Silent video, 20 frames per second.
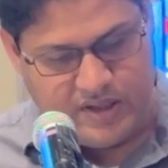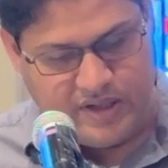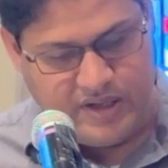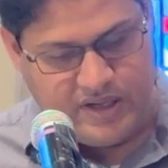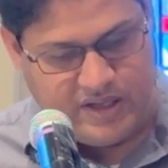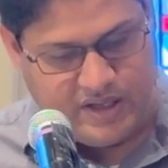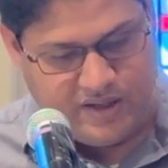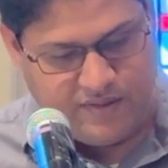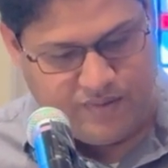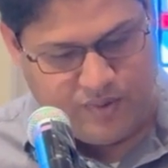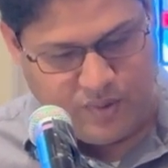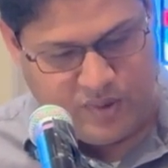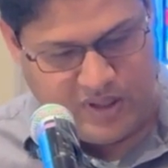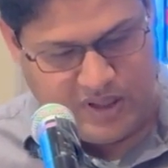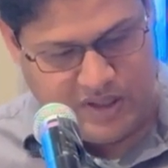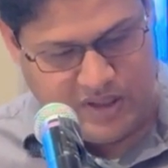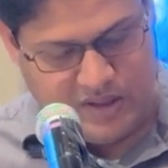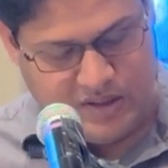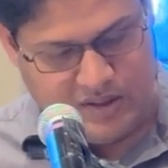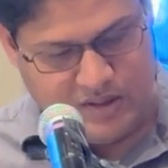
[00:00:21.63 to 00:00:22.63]
reading, if you
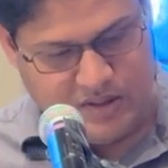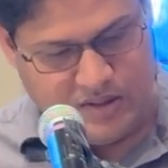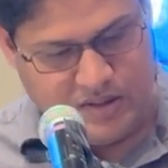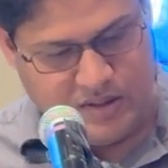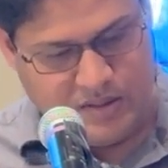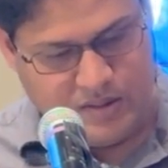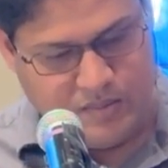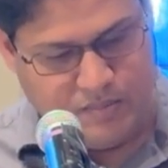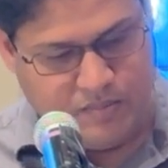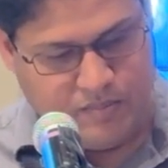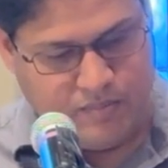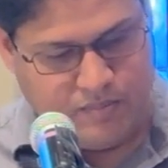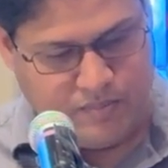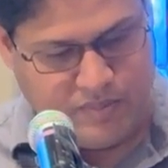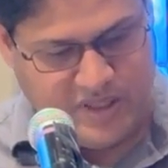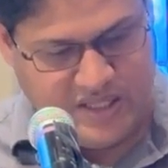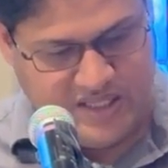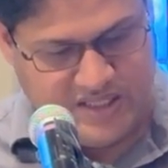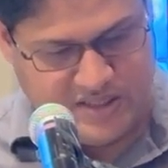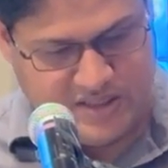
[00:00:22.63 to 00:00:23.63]
can
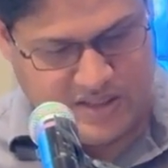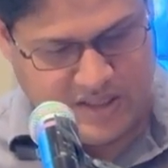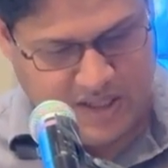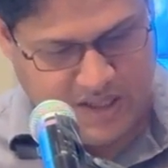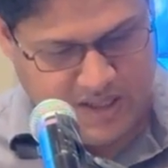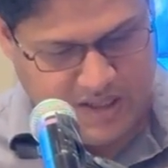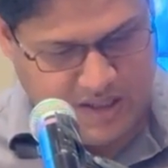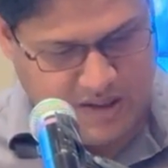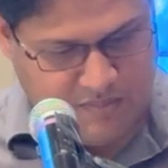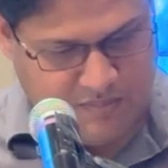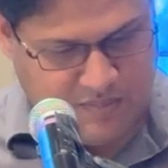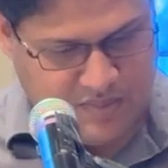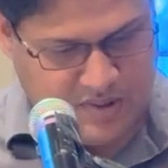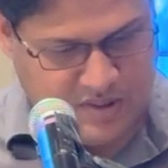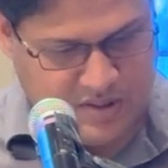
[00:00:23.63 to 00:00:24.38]
please stand up.